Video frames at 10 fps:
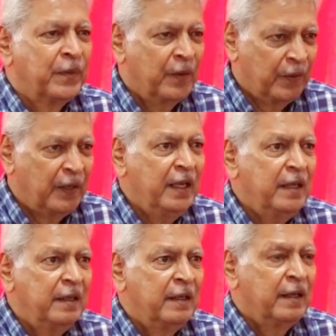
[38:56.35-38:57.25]
Okay?
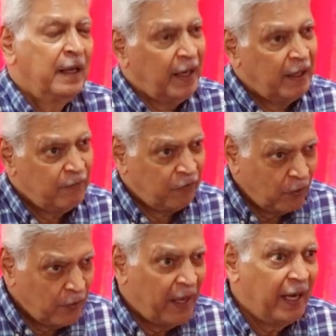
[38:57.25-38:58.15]
Mm-hmm. And
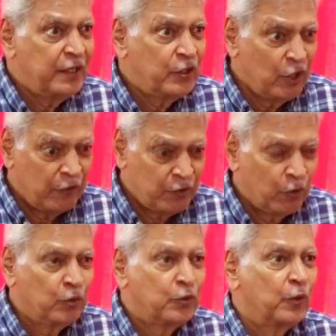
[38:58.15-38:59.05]
for that, you have to
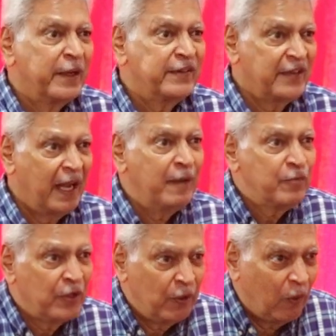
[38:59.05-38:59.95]
go through
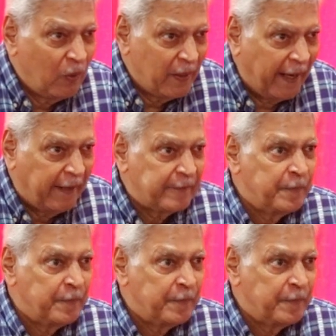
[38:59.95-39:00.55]
exams and all that.